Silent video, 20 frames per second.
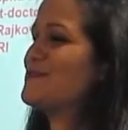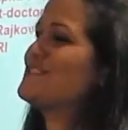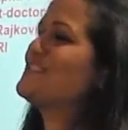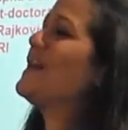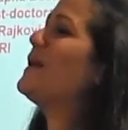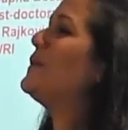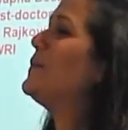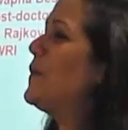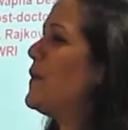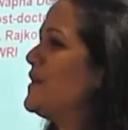because
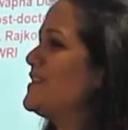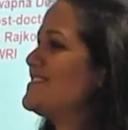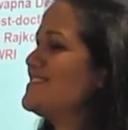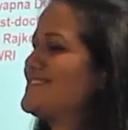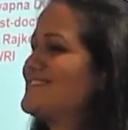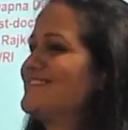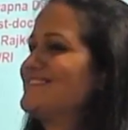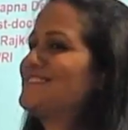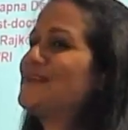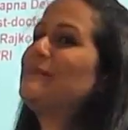I want
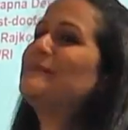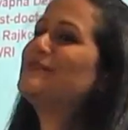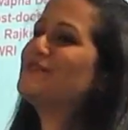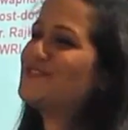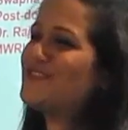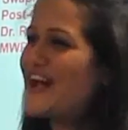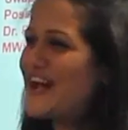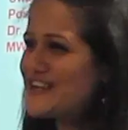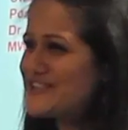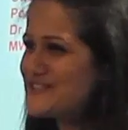some
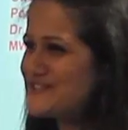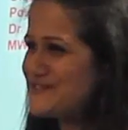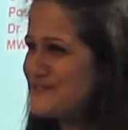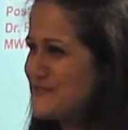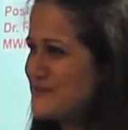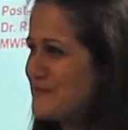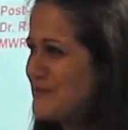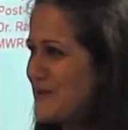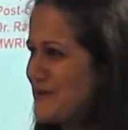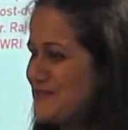interaction
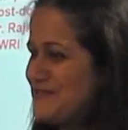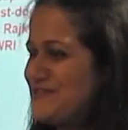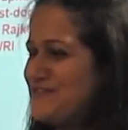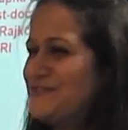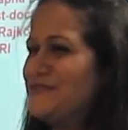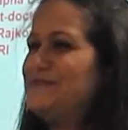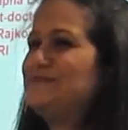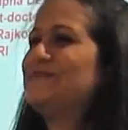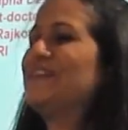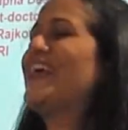from all of
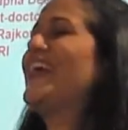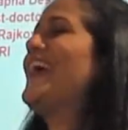you.